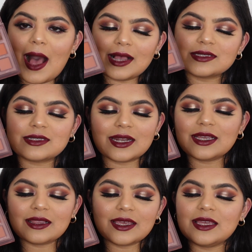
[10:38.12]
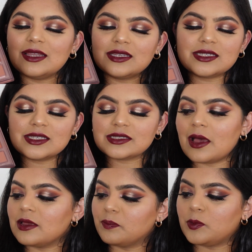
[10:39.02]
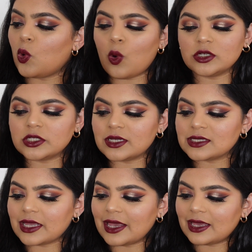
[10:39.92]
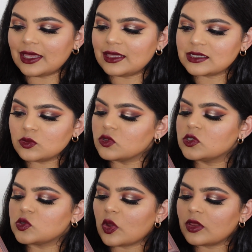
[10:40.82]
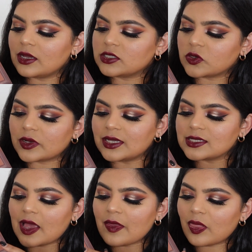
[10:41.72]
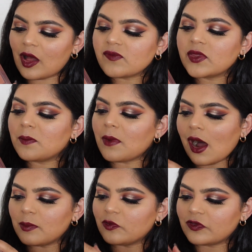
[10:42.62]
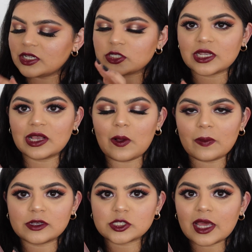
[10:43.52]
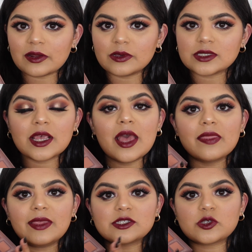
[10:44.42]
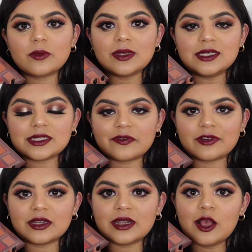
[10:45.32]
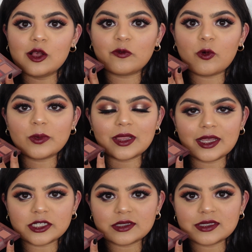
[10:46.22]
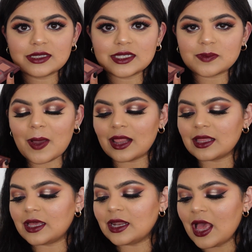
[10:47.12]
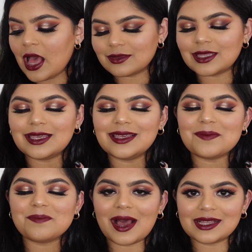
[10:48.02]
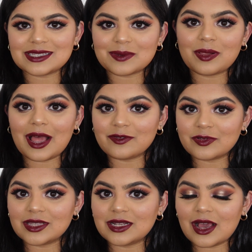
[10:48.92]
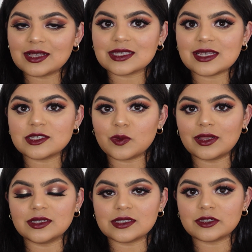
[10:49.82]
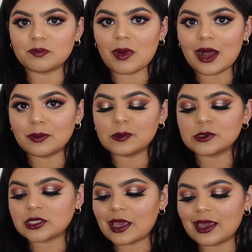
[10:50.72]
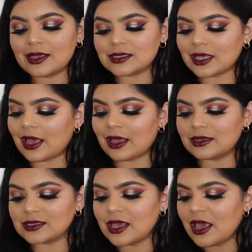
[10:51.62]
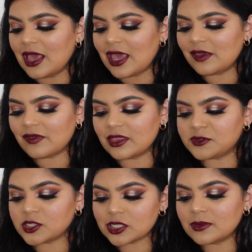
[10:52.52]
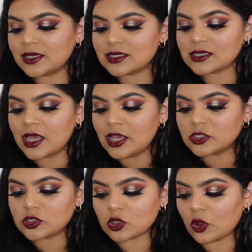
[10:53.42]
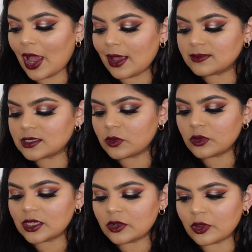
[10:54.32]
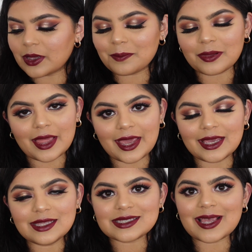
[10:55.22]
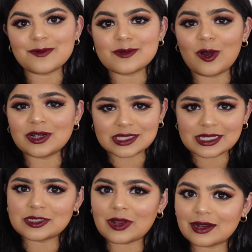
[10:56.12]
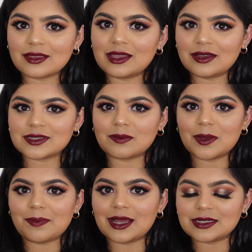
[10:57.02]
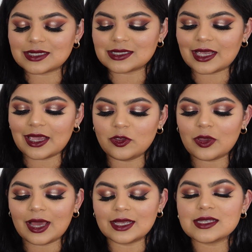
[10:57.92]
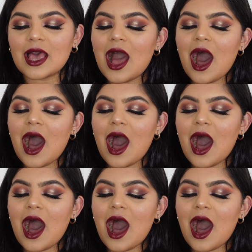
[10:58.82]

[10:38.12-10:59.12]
Aesthetically, this is gorgeous. Like, this looks so luxurious. I love the marble finishing on the shadows. There's so many different formulations in this palette. The mattes apply really nicely, as well as the marble shades and even the shimmers. So absolutely no complaints. I'm honestly trying to think of something bad to say, you guys.